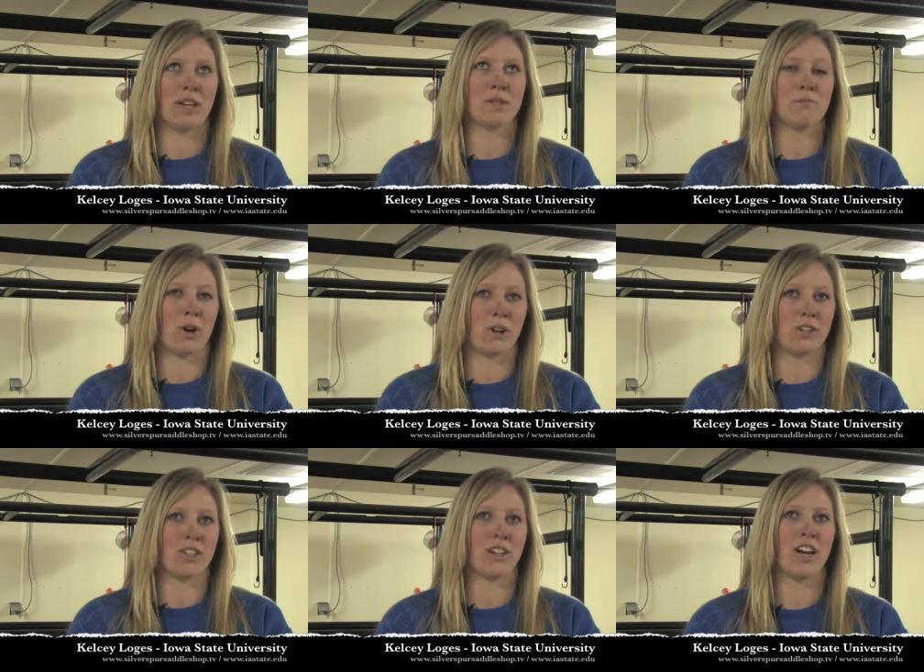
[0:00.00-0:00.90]
Last
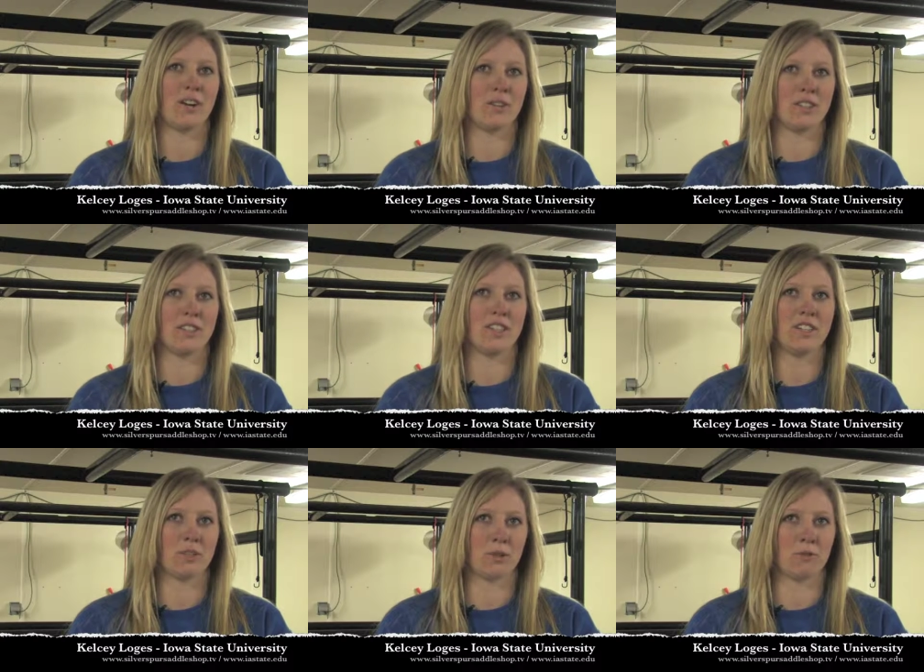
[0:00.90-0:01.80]
March, I was
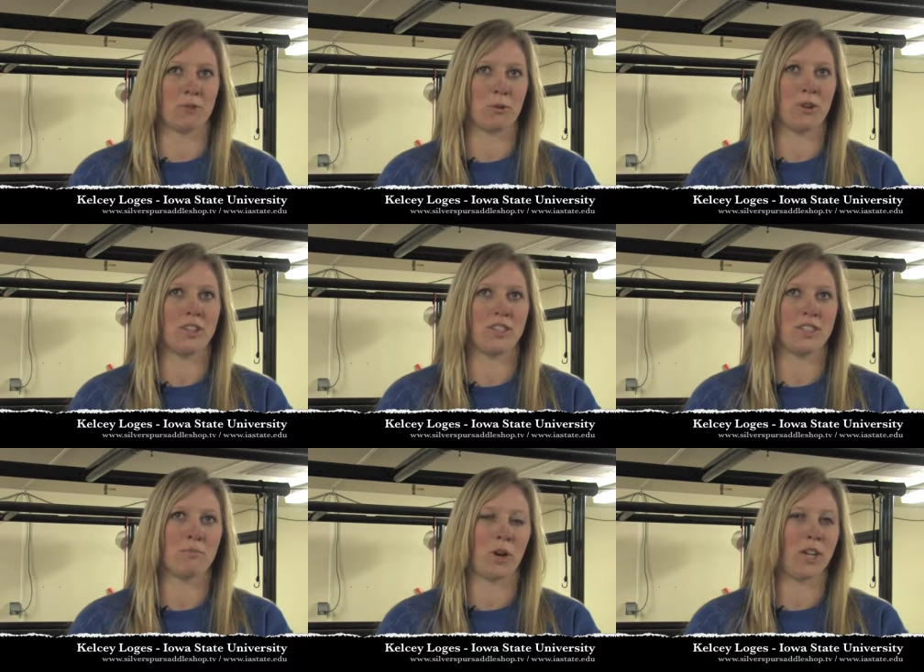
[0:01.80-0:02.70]
Nicole
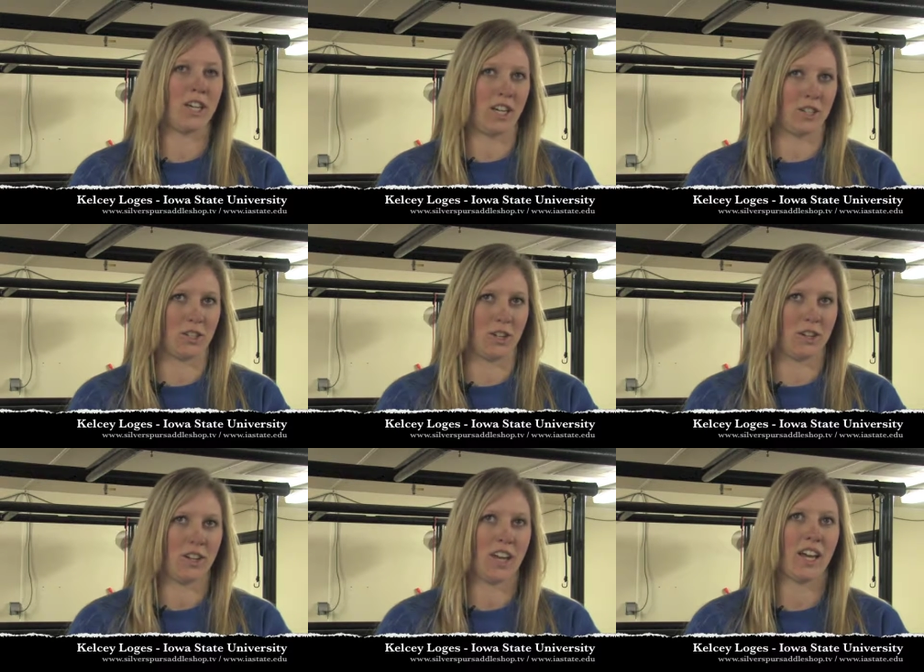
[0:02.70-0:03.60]
Forwerda's marketing
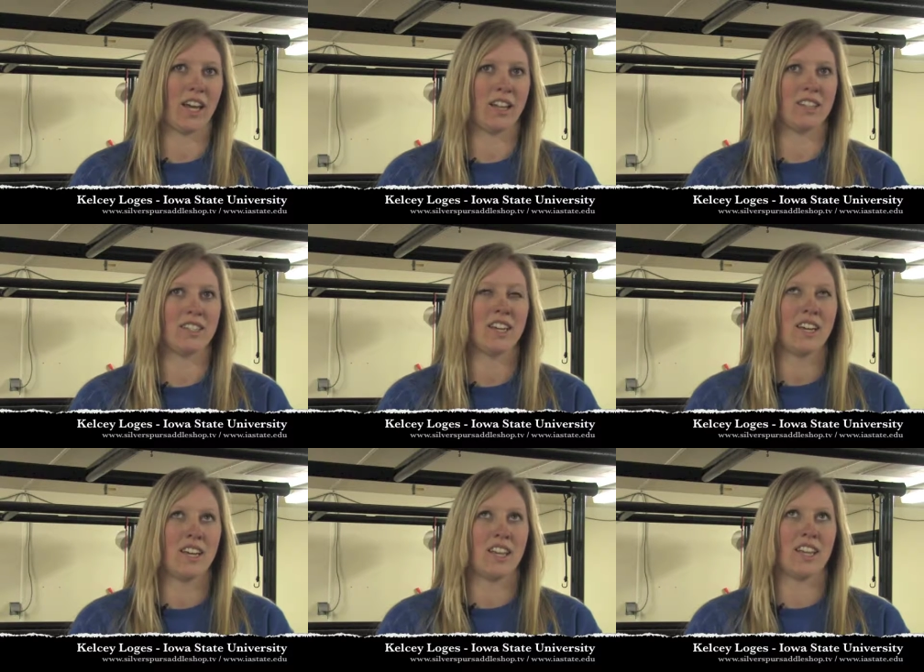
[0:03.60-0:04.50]
intern, and
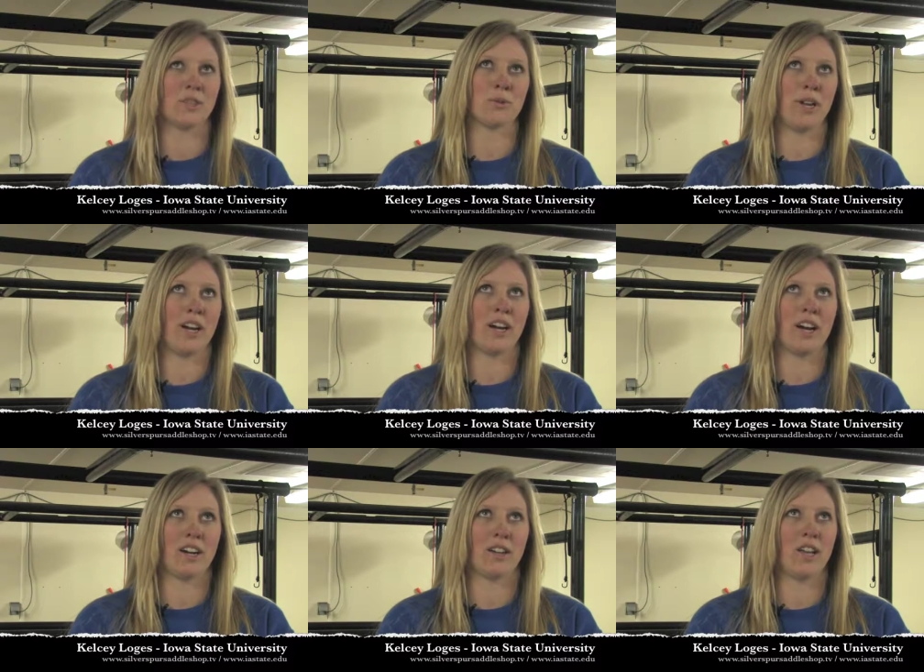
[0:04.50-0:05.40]
that's when I
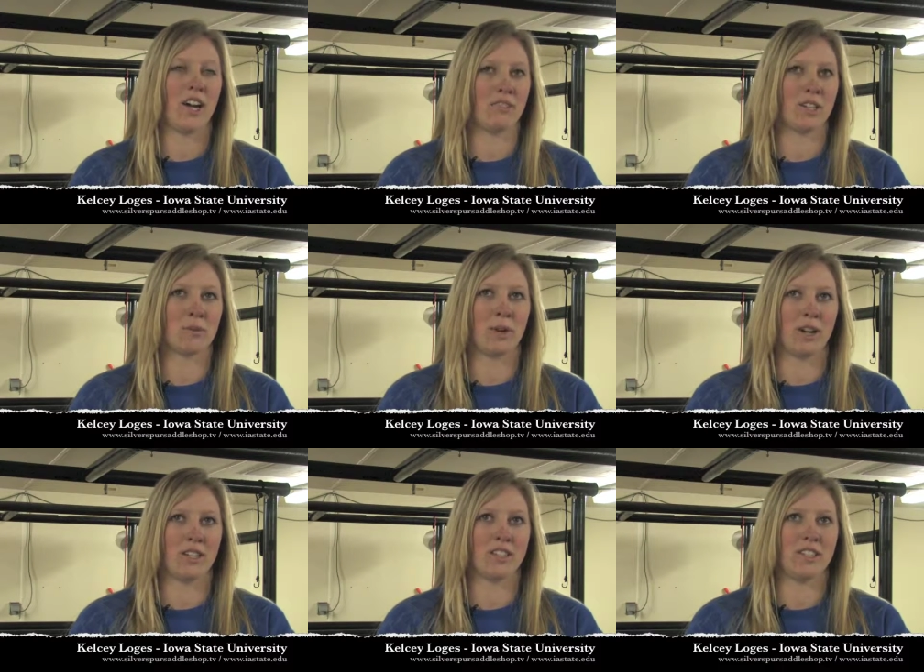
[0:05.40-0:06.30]
got a lot of
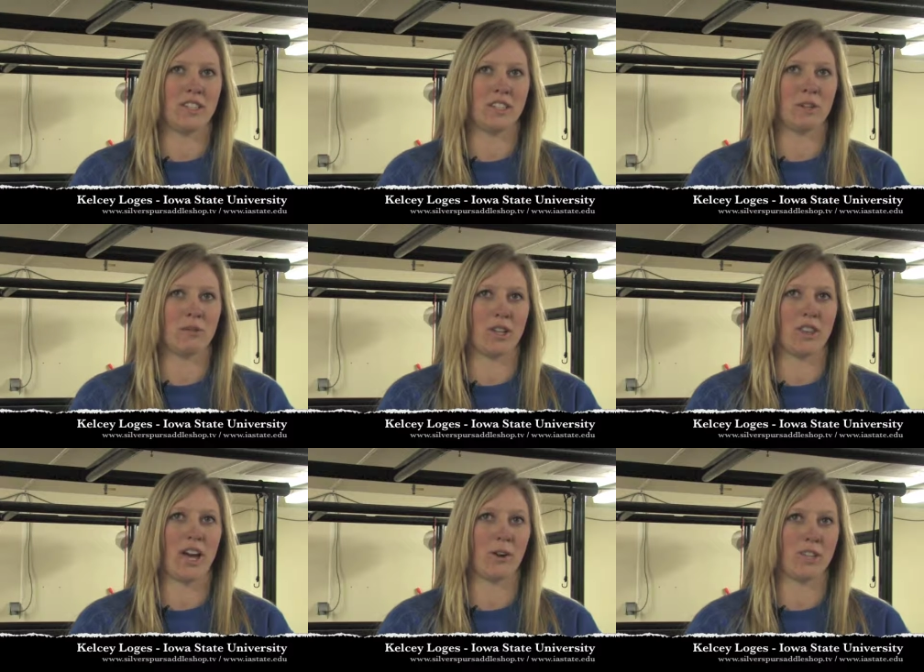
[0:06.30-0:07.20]
experience in dealing
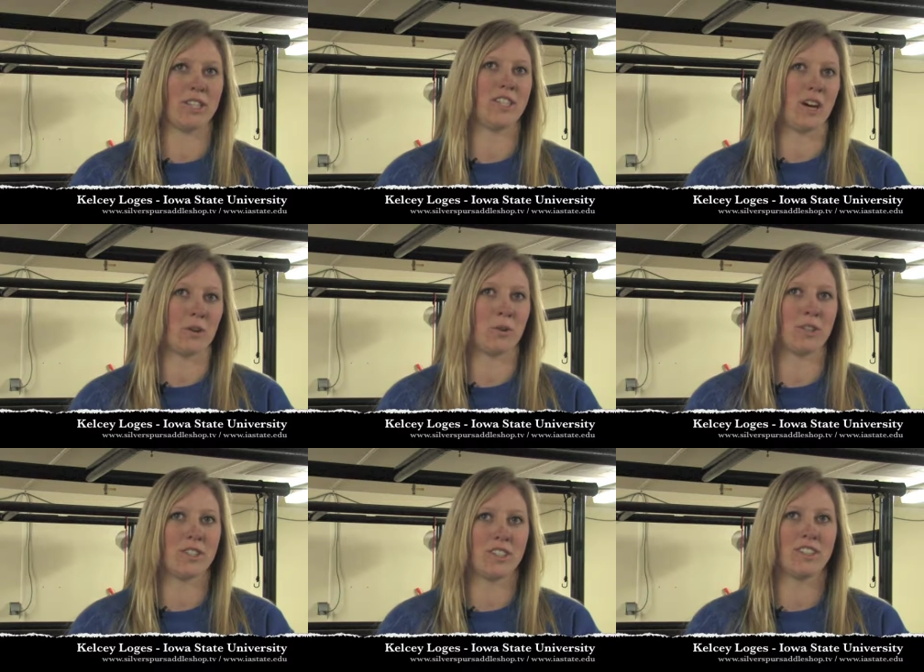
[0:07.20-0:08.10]
with how to sell
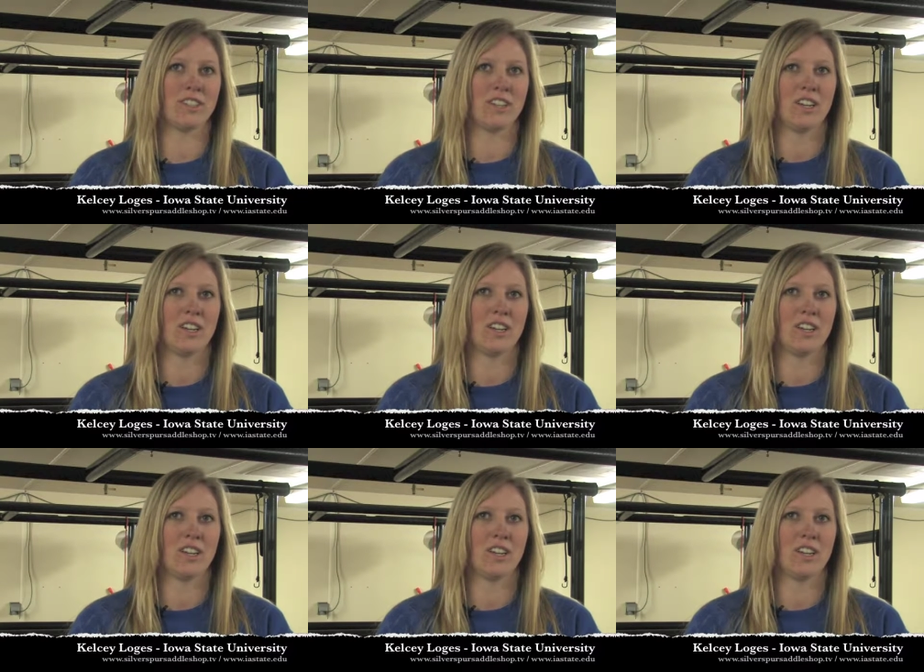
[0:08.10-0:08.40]
horses.